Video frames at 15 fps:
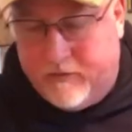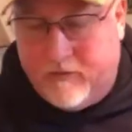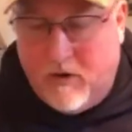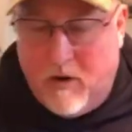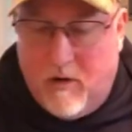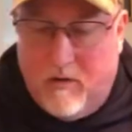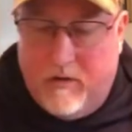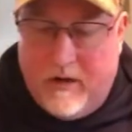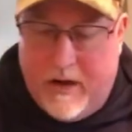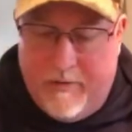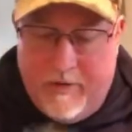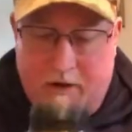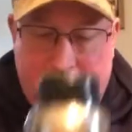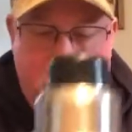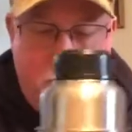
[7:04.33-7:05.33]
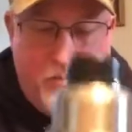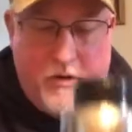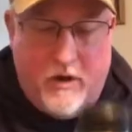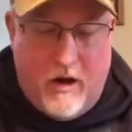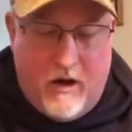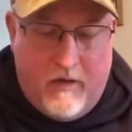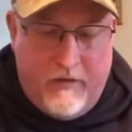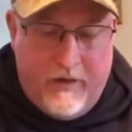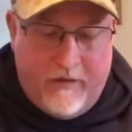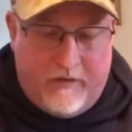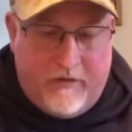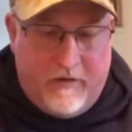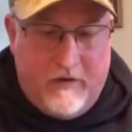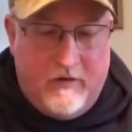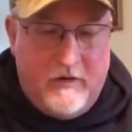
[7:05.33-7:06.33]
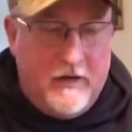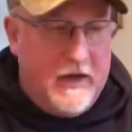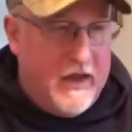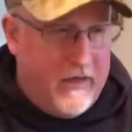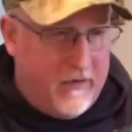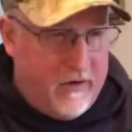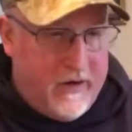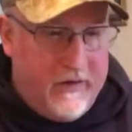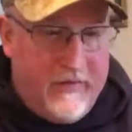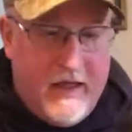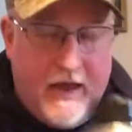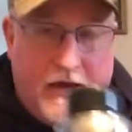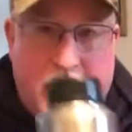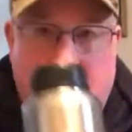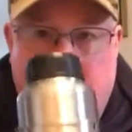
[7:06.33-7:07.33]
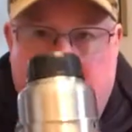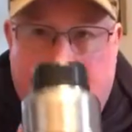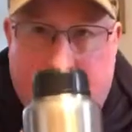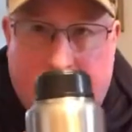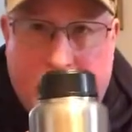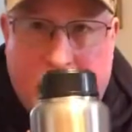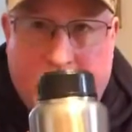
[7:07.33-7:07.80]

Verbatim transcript: So, I mean, you put all this together in that kit,